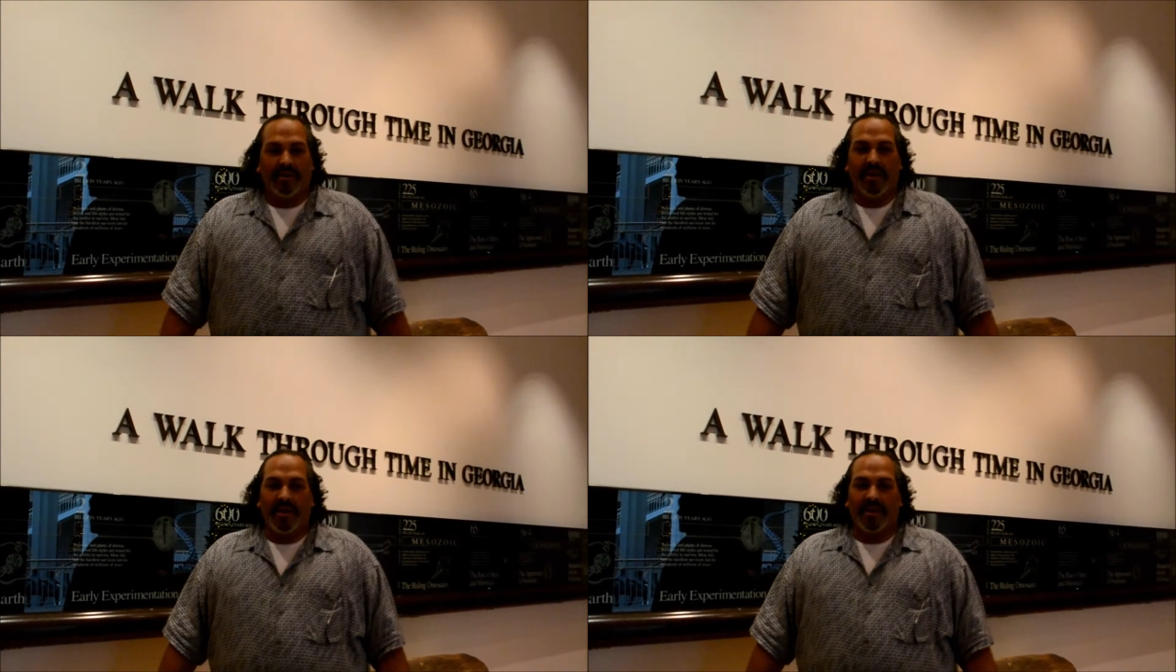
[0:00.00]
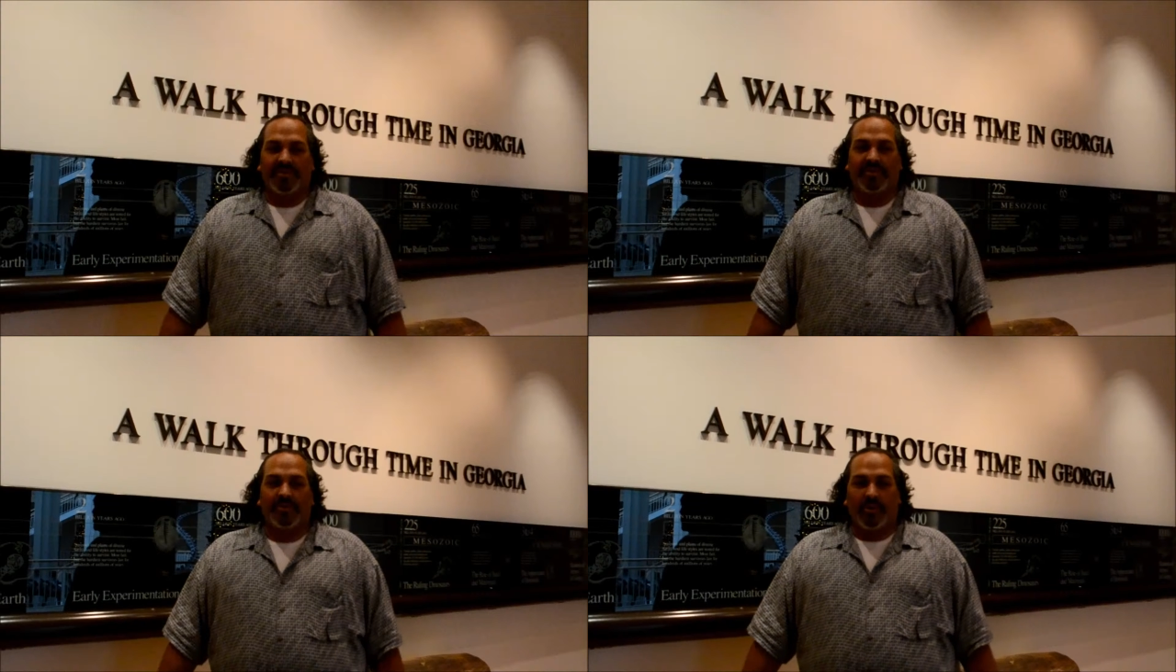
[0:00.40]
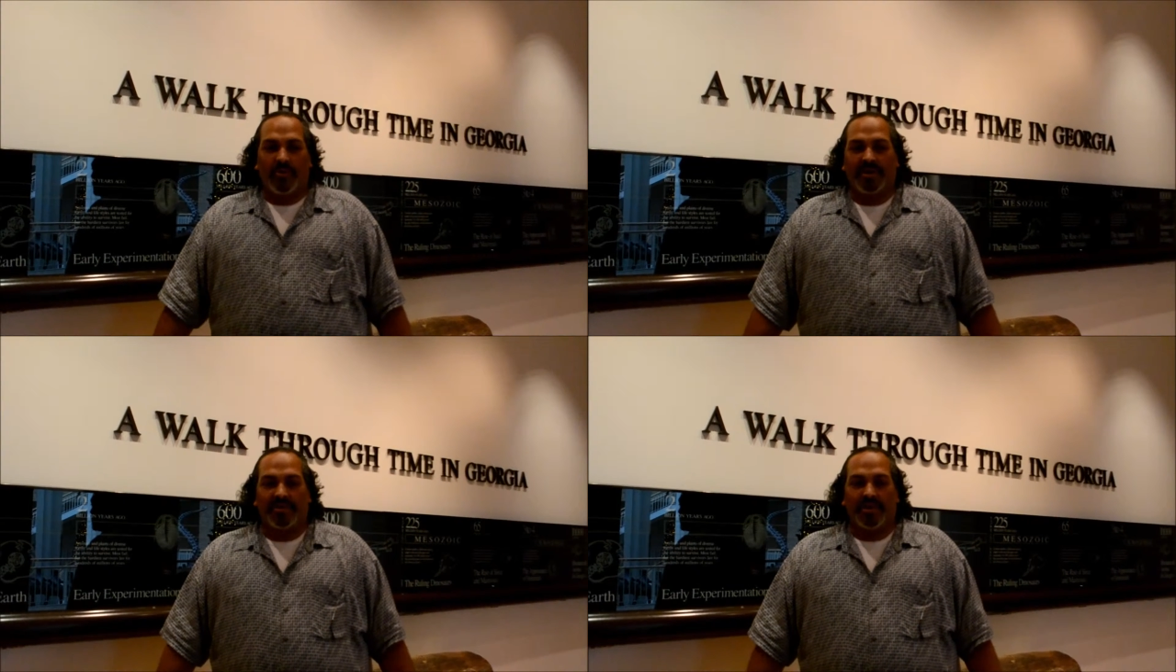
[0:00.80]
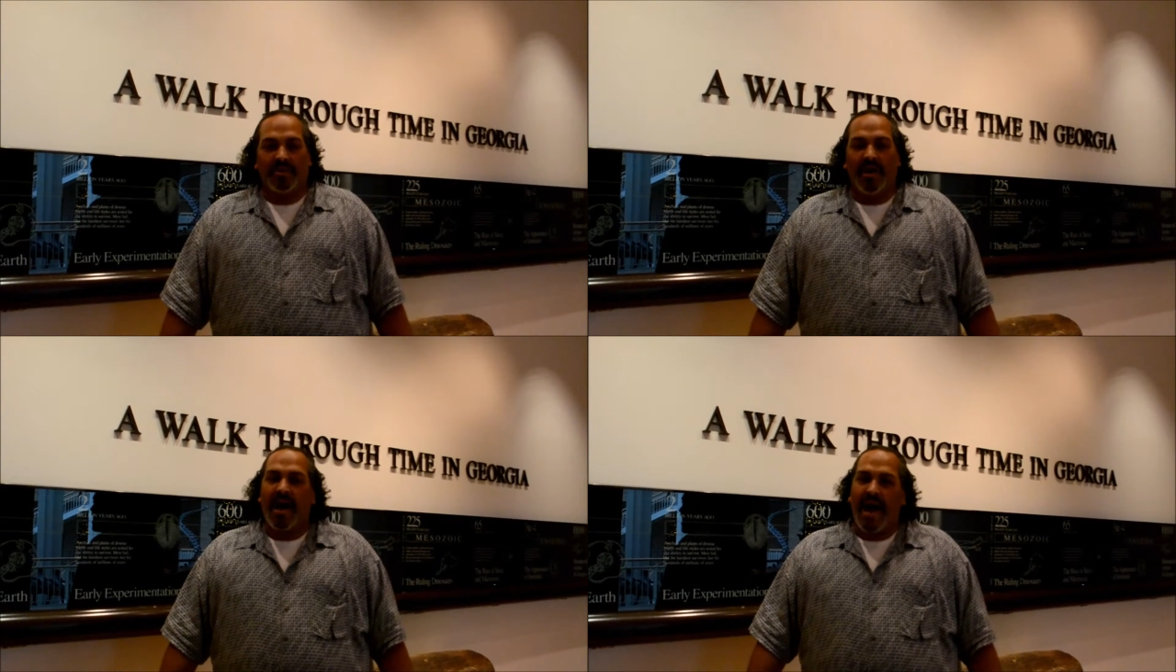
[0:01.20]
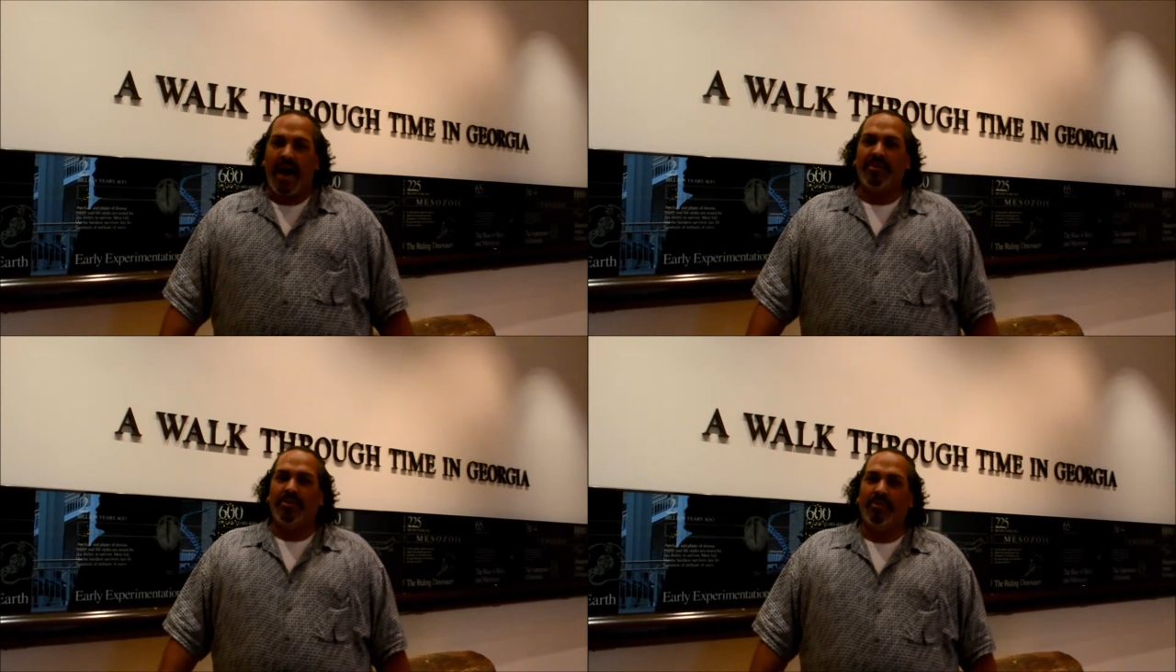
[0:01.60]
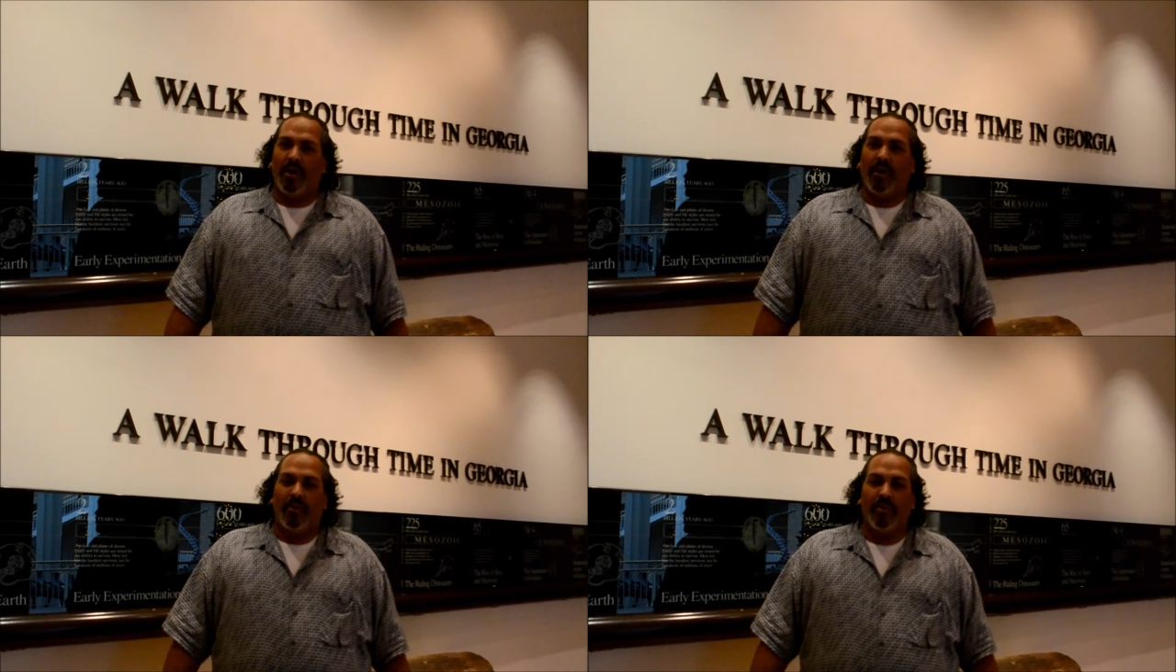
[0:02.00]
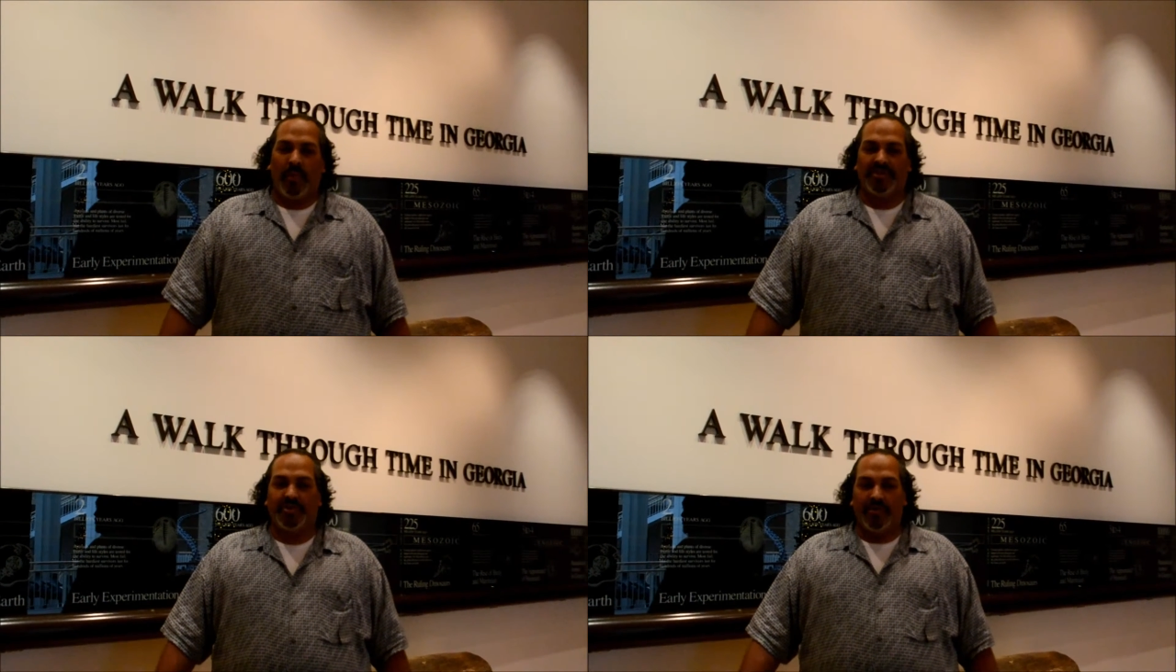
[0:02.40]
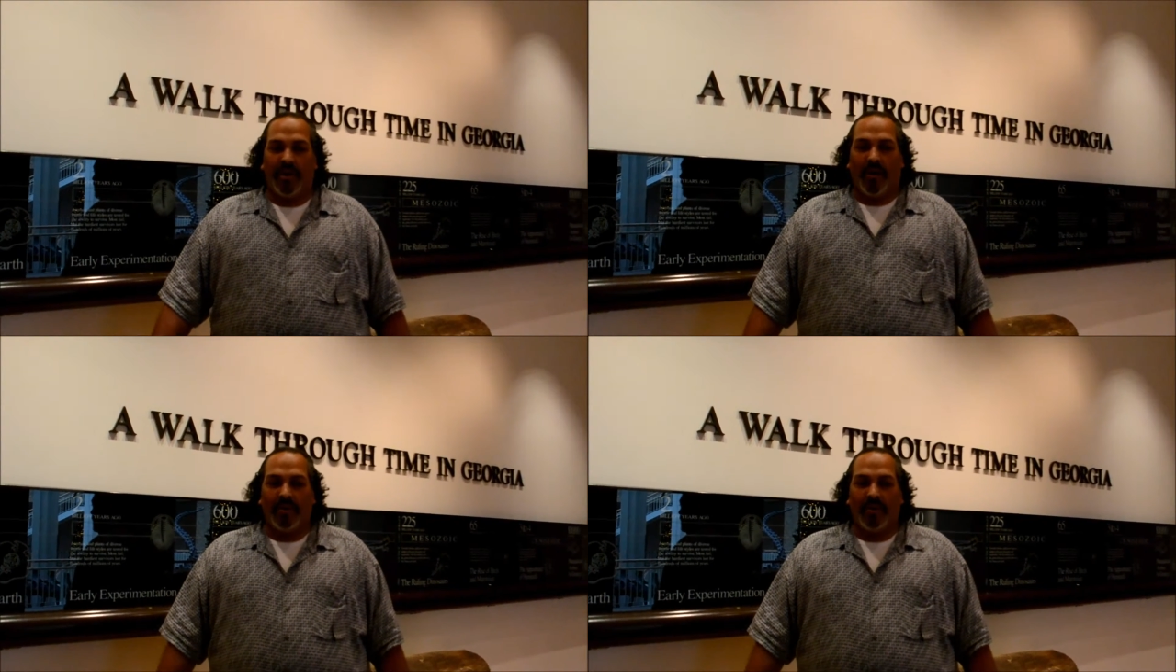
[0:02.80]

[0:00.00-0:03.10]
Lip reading: leading us to the question, how do you know what you know?